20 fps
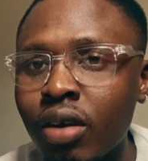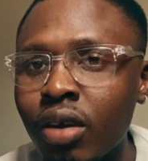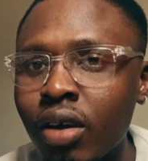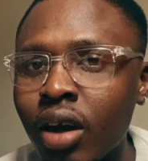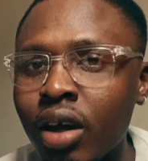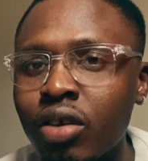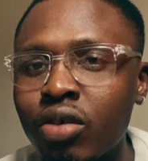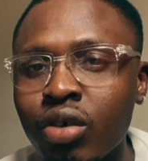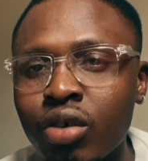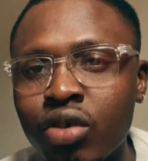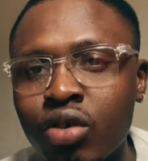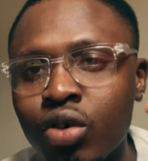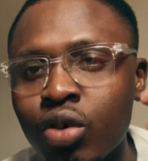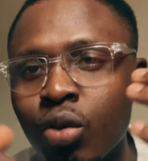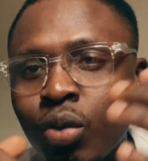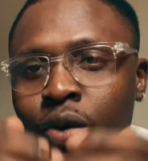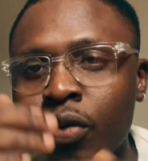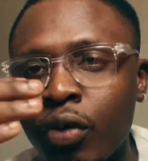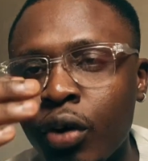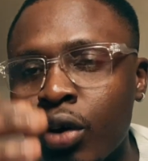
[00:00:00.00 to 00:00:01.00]
And it's also a
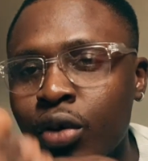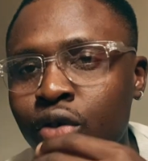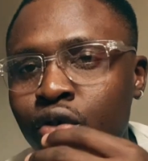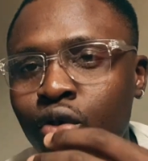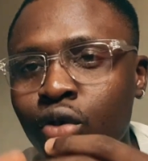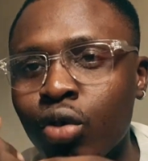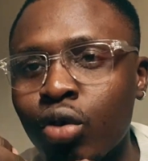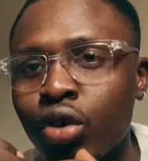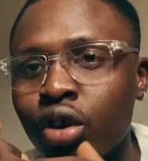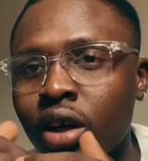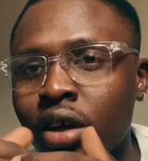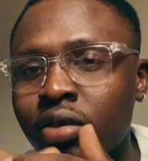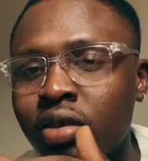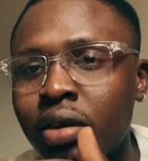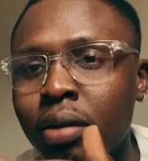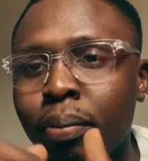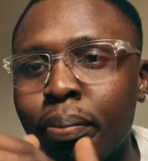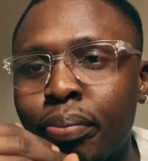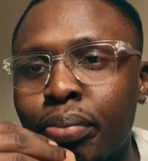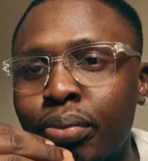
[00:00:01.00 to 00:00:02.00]
way for you
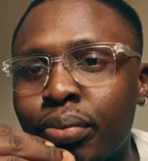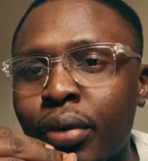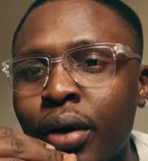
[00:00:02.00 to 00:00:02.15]
to,